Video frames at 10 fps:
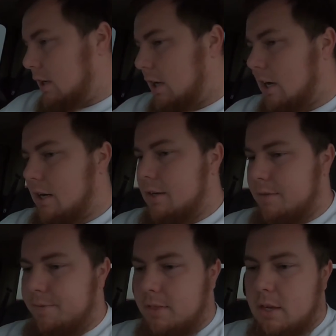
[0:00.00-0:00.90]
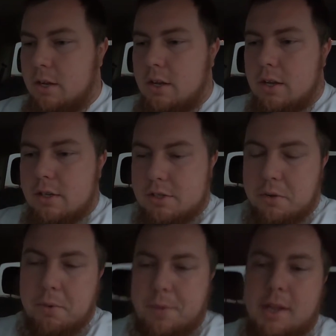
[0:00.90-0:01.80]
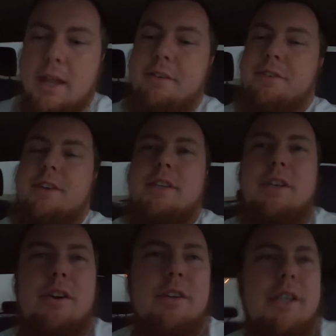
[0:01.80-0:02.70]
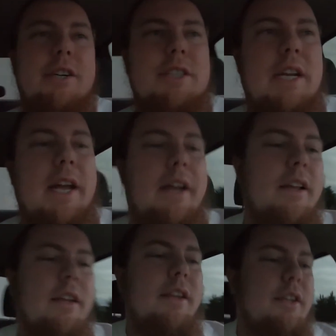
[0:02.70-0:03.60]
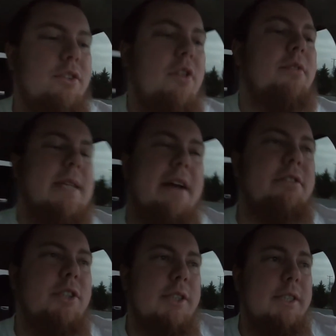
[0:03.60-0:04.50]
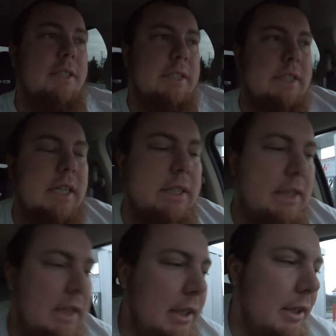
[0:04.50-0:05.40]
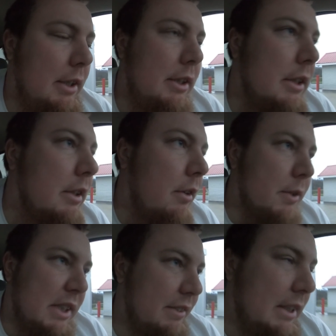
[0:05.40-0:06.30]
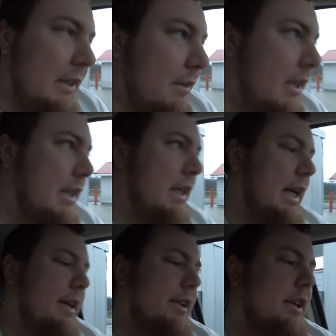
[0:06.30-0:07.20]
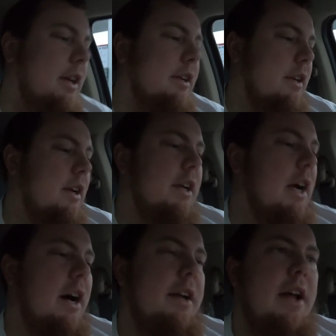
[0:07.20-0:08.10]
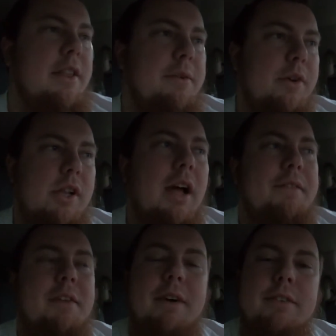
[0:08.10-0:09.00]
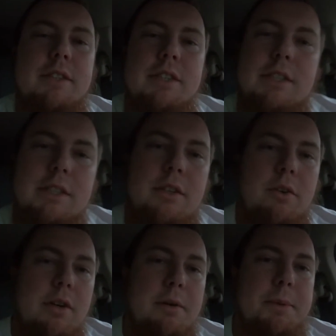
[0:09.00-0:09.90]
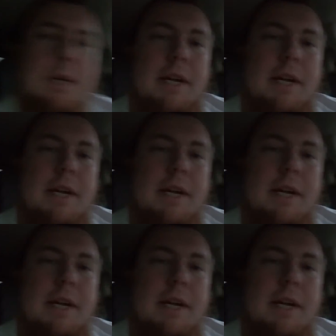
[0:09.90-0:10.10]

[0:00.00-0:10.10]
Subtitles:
So when we left earlier today, the truck was averaging 16, almost 17 miles to the gallon. Now that we're climbing the mountains and going up and